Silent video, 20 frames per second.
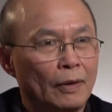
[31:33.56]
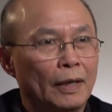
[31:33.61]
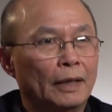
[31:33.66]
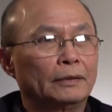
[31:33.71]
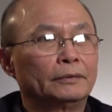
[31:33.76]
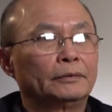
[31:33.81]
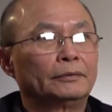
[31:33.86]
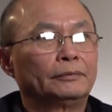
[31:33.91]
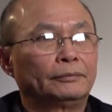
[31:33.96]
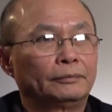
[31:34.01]
to
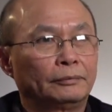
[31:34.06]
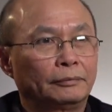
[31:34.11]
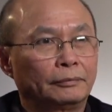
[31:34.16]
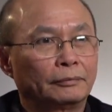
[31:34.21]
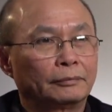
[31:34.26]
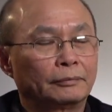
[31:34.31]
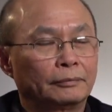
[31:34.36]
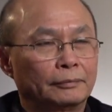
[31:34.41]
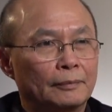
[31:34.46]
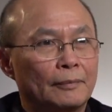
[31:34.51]
Ottawa,
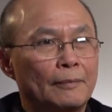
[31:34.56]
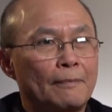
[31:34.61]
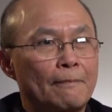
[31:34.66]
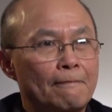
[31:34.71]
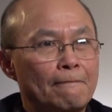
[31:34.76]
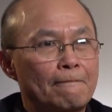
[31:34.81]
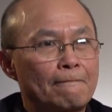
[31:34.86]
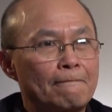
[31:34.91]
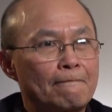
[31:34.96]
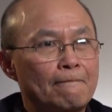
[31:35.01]

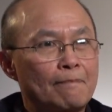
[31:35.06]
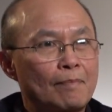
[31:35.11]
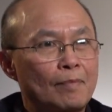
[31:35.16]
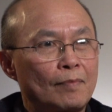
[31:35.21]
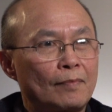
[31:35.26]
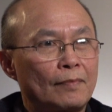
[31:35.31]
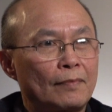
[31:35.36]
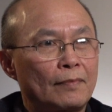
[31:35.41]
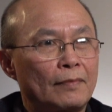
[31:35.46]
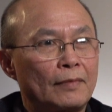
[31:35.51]
but you worked
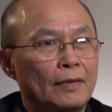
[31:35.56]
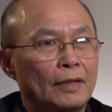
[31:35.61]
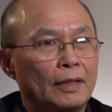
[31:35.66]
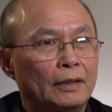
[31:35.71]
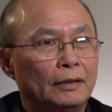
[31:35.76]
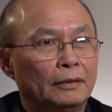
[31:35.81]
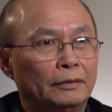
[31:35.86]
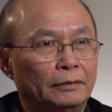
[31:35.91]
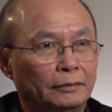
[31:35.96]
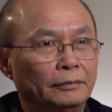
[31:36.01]
in Toronto?
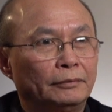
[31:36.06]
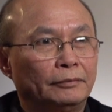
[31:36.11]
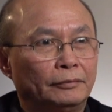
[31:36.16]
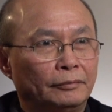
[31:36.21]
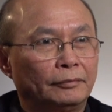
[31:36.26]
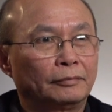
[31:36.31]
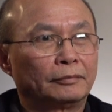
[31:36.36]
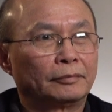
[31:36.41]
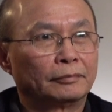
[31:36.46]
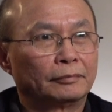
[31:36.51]

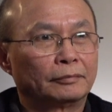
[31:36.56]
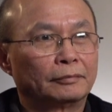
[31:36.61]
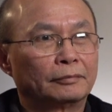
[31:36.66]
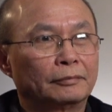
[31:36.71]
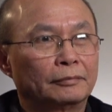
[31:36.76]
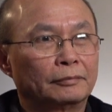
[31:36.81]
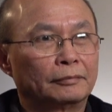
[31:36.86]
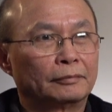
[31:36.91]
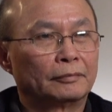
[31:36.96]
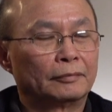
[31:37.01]
Okay.